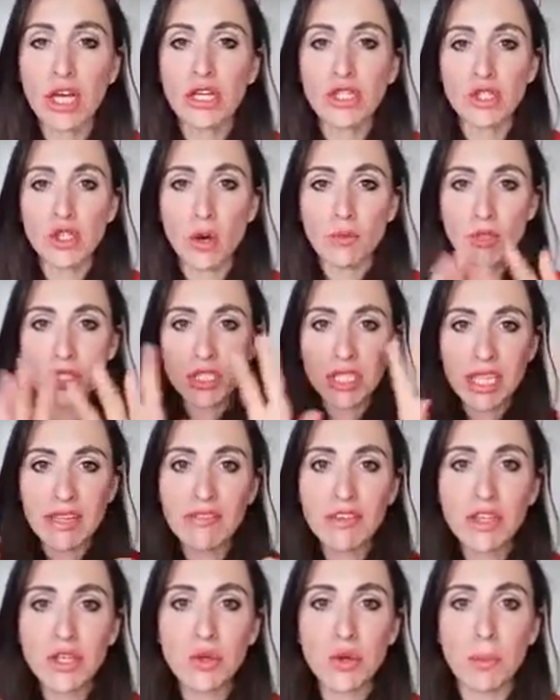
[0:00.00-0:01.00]
So I'm just
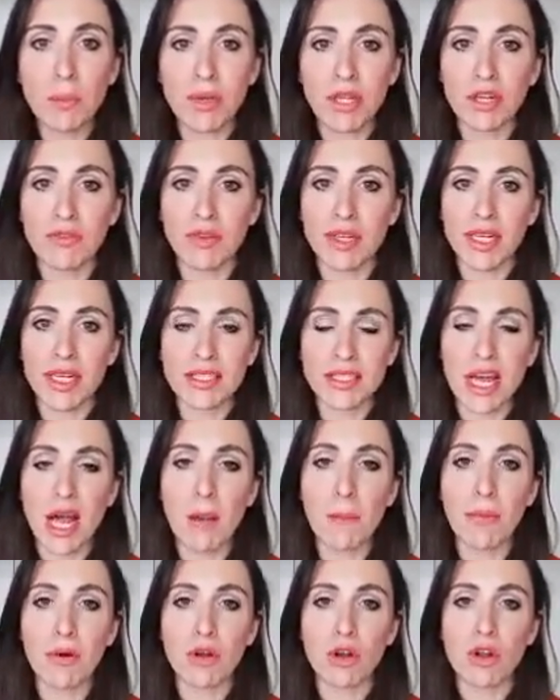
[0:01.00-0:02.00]
giving you a bit of an
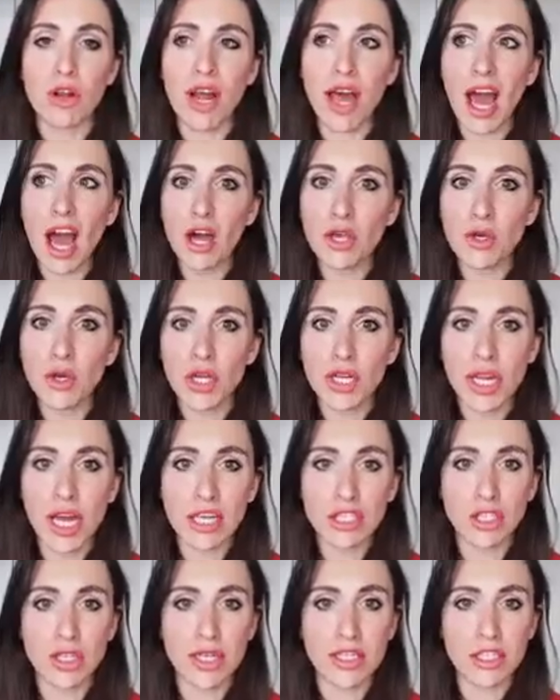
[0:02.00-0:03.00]
example on how you can
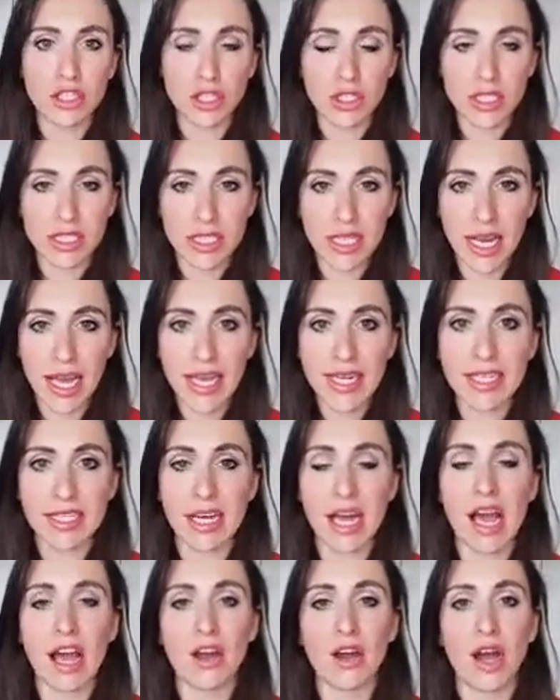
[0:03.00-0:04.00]
actually translate
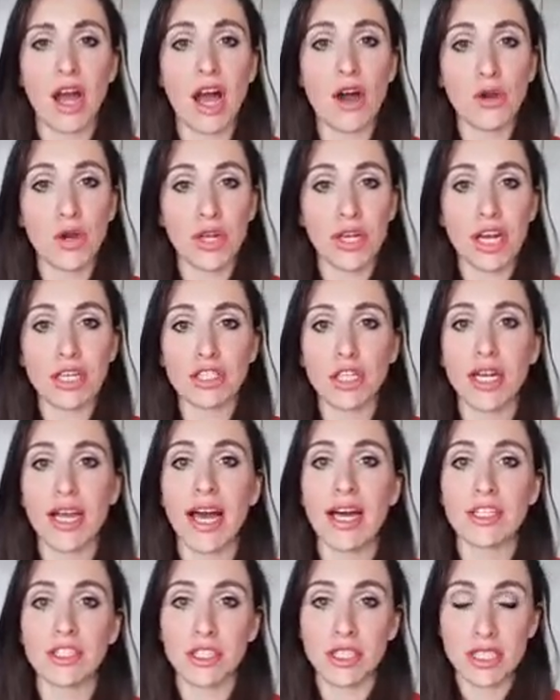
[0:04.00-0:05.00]
and how you can
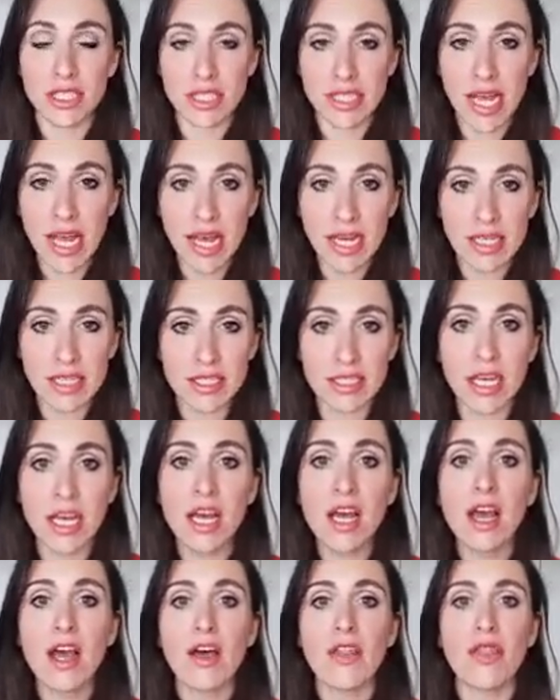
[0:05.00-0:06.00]
actually understand
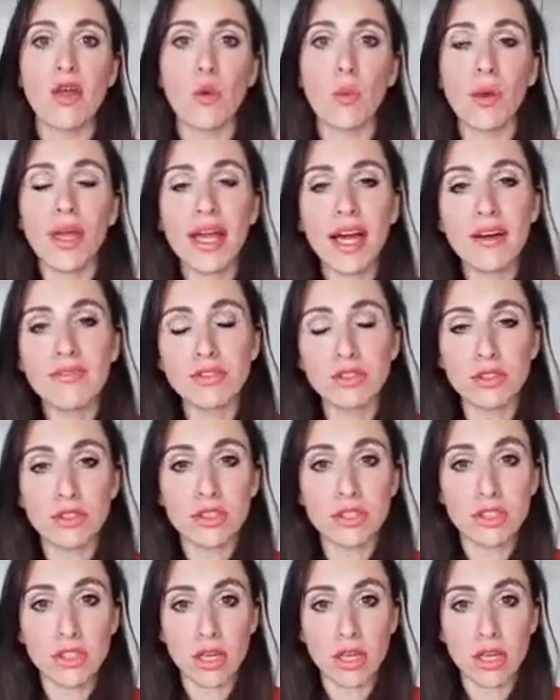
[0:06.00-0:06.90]
that we have to